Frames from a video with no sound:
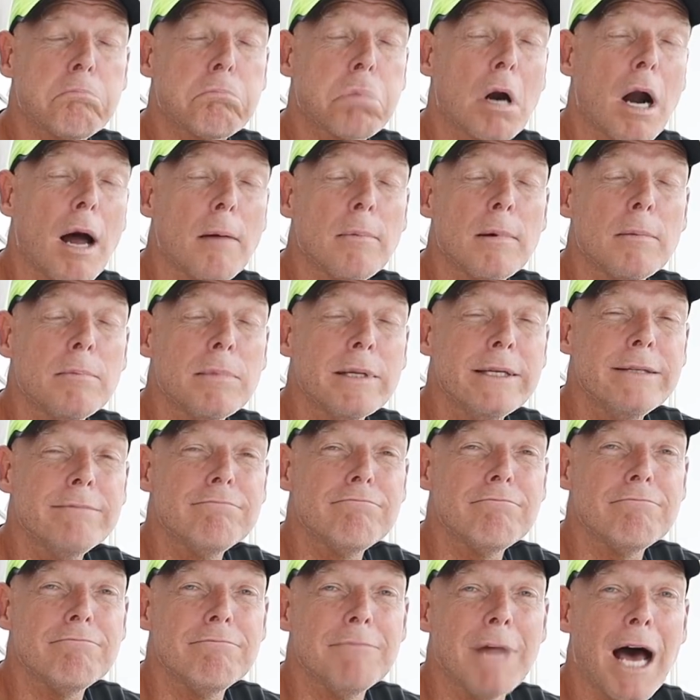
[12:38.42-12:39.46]
probably
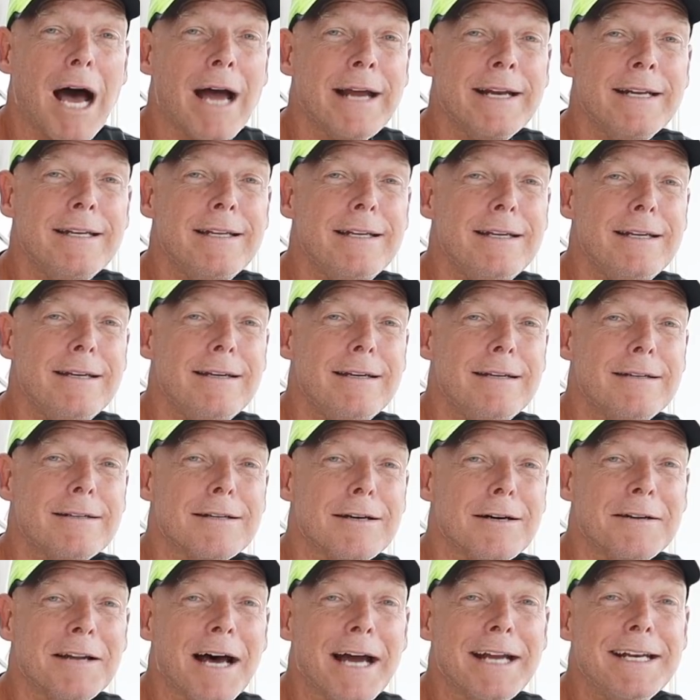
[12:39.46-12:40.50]
90
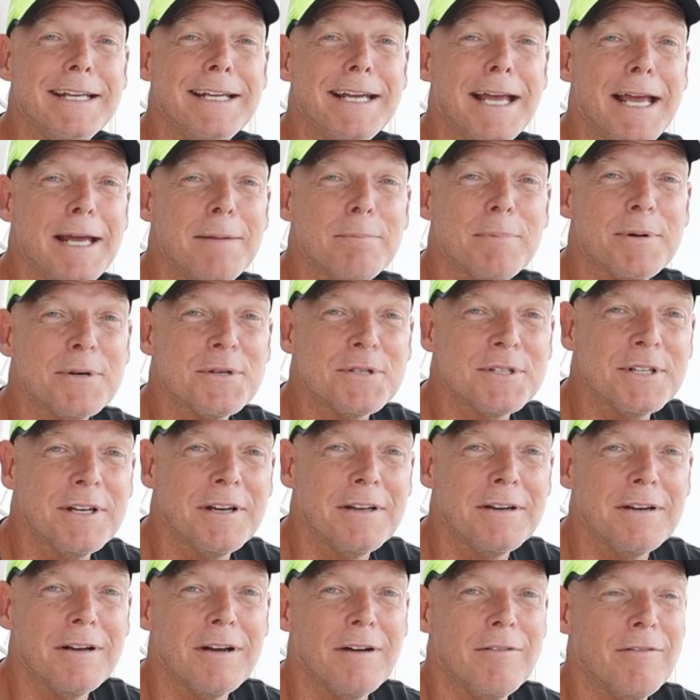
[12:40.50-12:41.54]
to
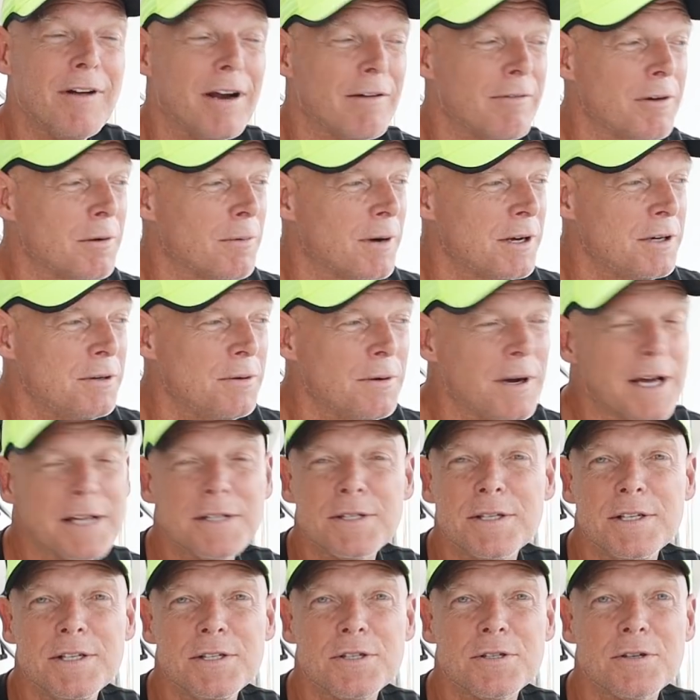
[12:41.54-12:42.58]
98% of everyone who has
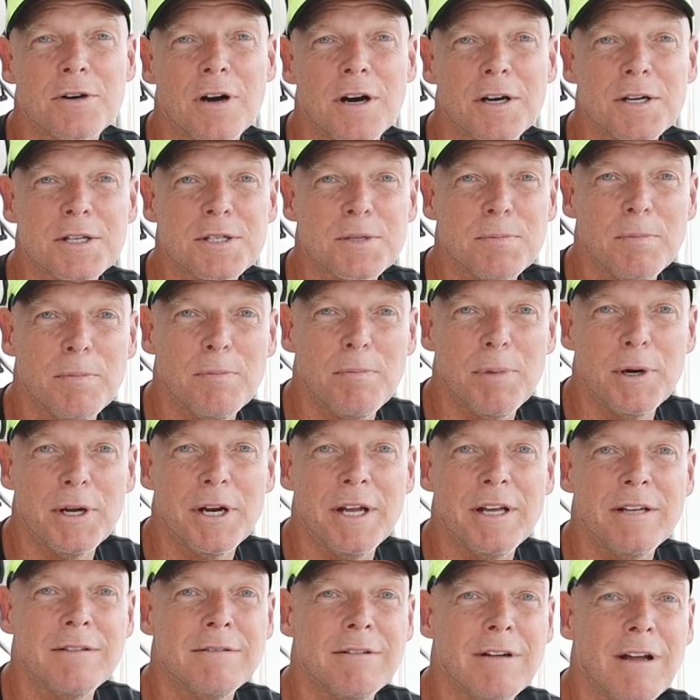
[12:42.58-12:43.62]
these trunks put
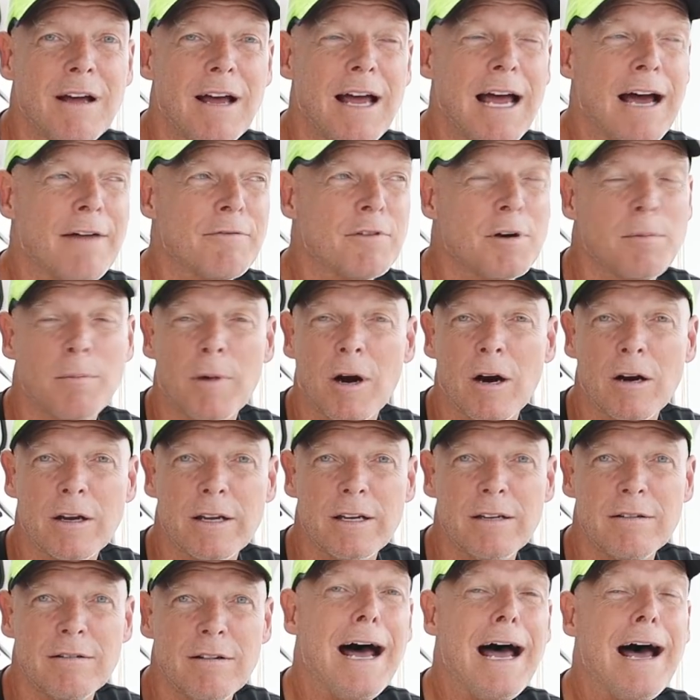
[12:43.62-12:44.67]
in
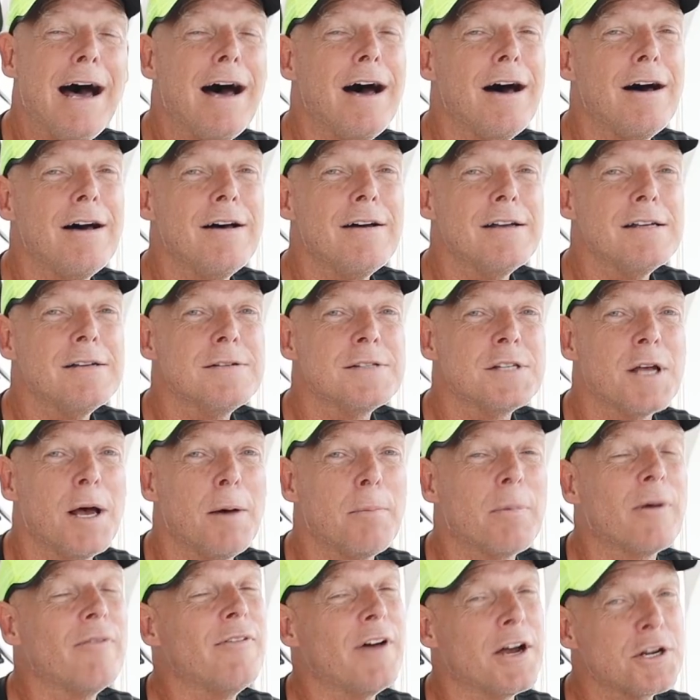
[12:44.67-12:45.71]
aftermarket has a
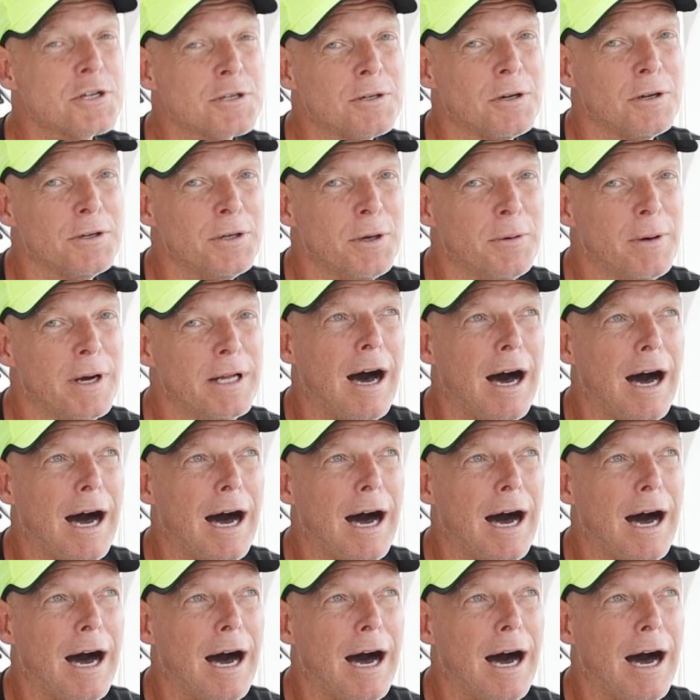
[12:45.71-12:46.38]
professional do it.